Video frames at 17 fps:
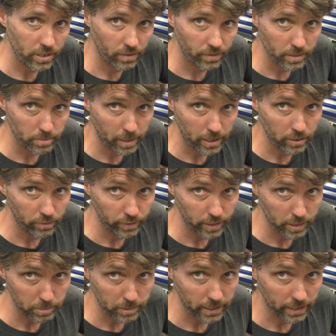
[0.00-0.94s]
the service manual
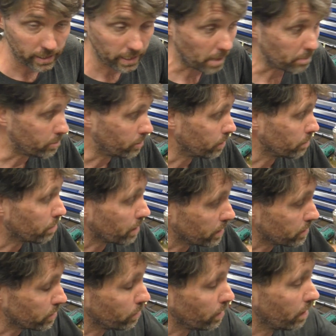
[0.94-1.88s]
for this particular outboard,
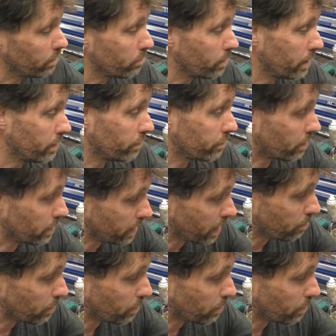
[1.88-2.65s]
but I do have one for a